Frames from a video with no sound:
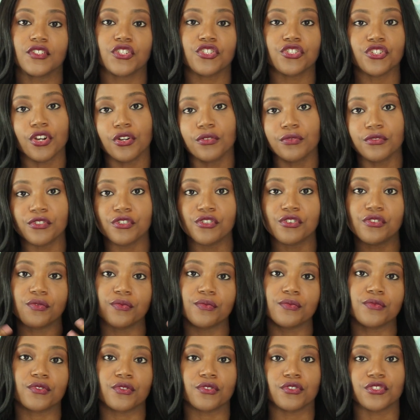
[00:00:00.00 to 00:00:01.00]

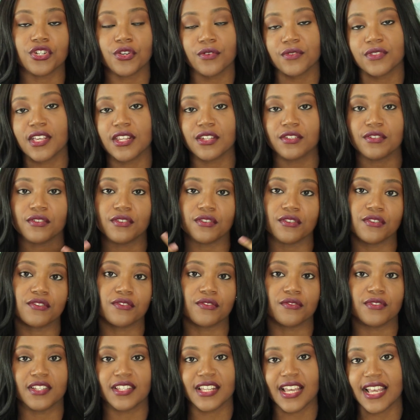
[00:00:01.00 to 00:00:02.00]
showrooms or show
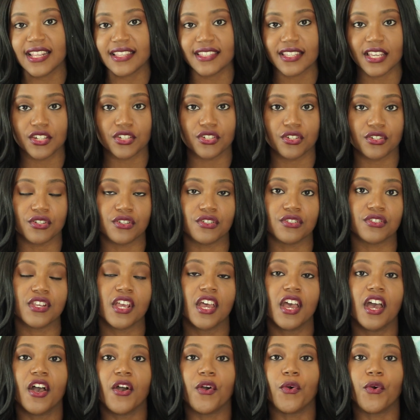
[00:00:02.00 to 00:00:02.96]
centers or design centers